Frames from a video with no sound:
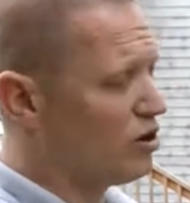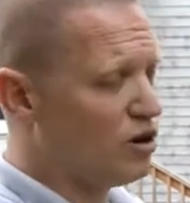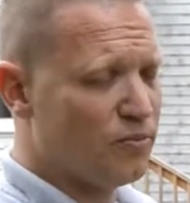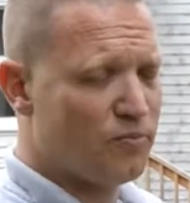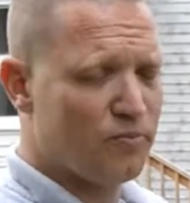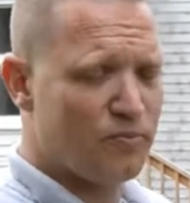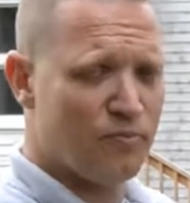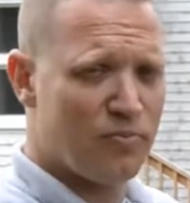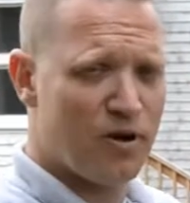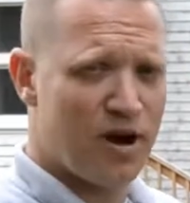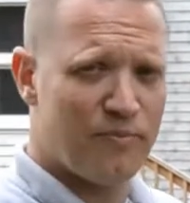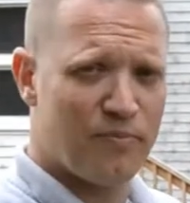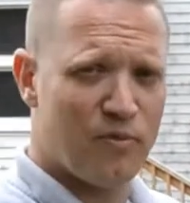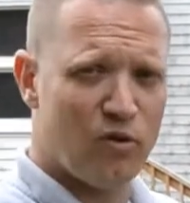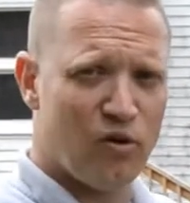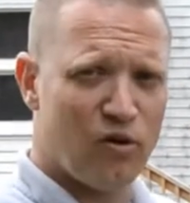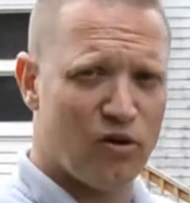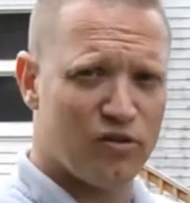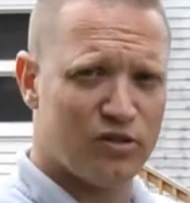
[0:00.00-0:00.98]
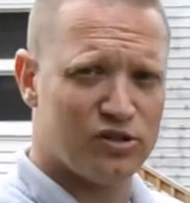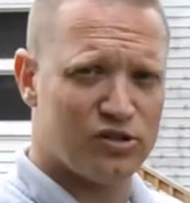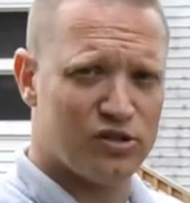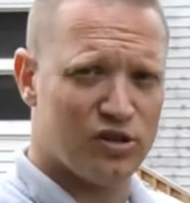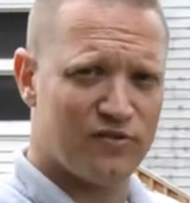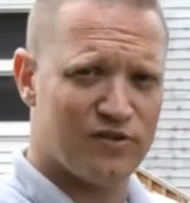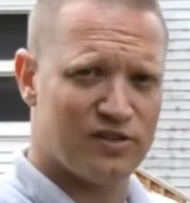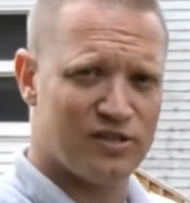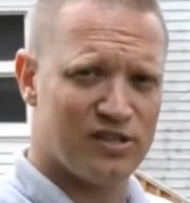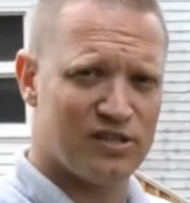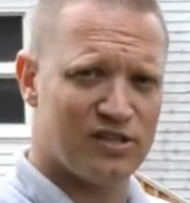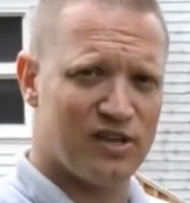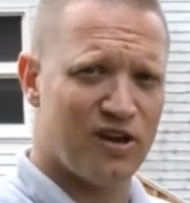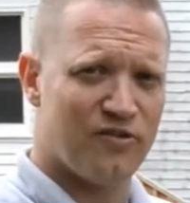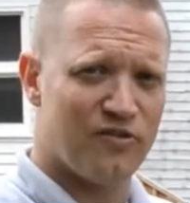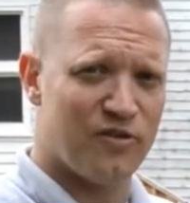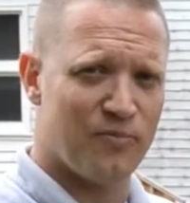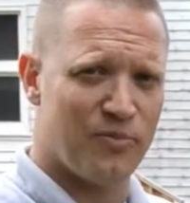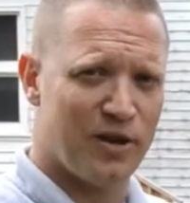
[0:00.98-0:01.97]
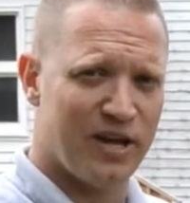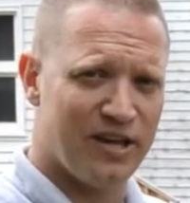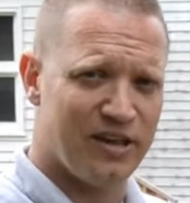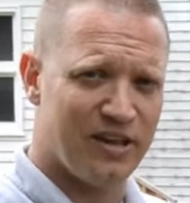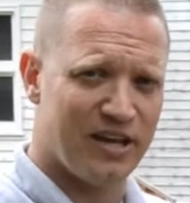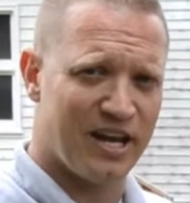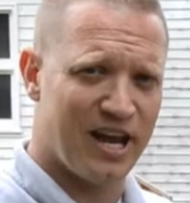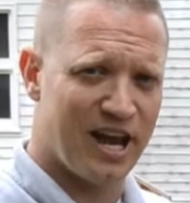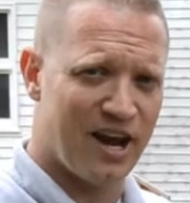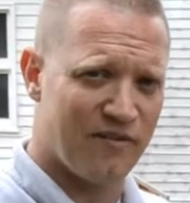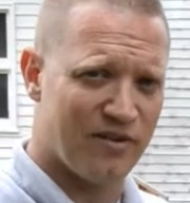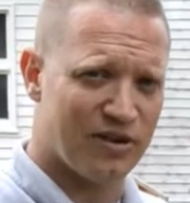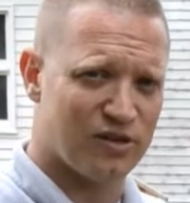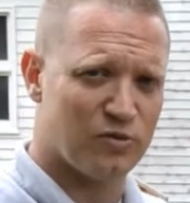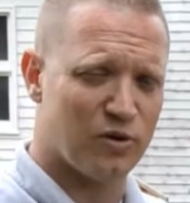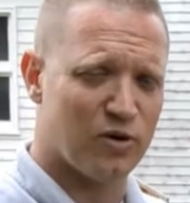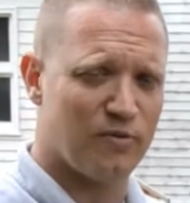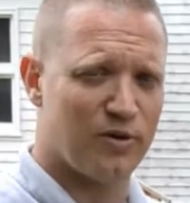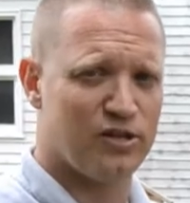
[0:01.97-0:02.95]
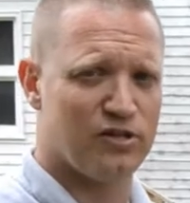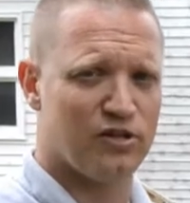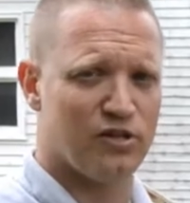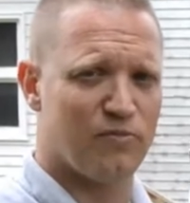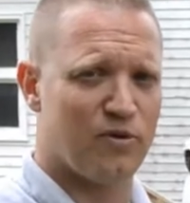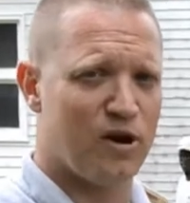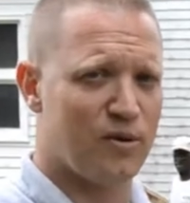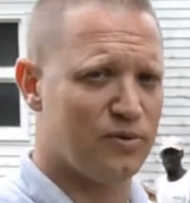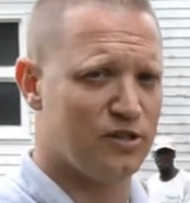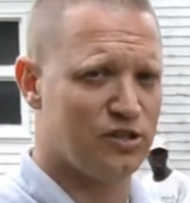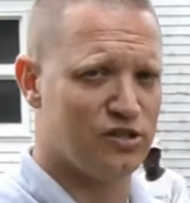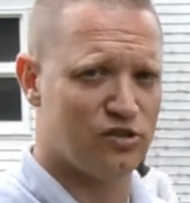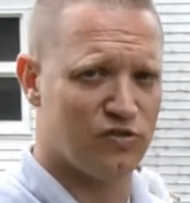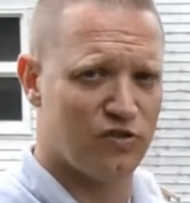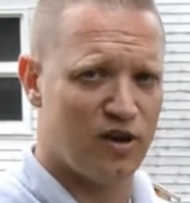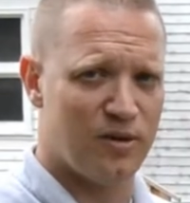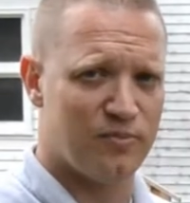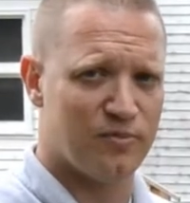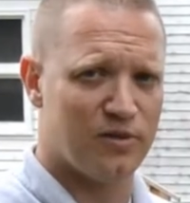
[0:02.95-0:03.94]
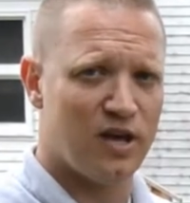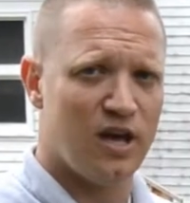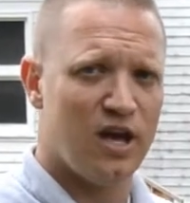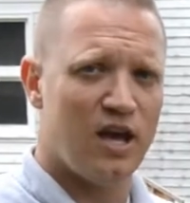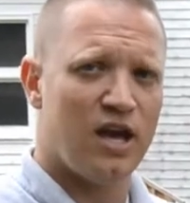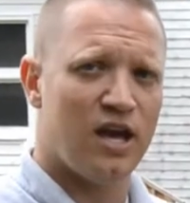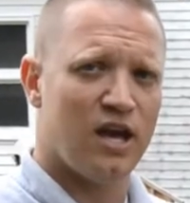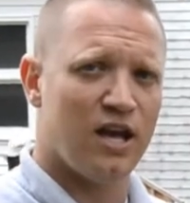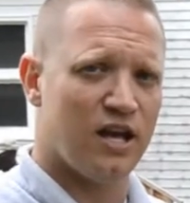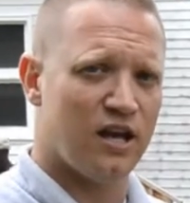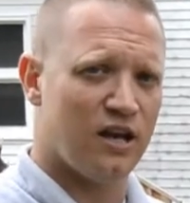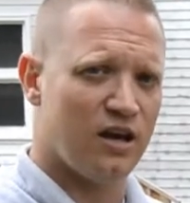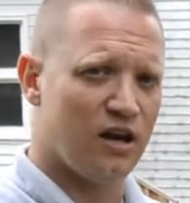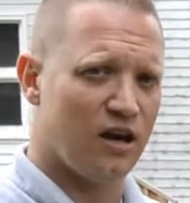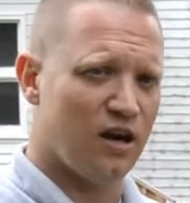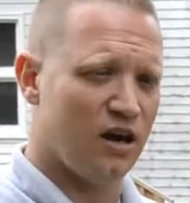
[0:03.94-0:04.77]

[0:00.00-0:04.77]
going to prep all the surfaces of the peeling areas. We're going to make sure they're properly scraped and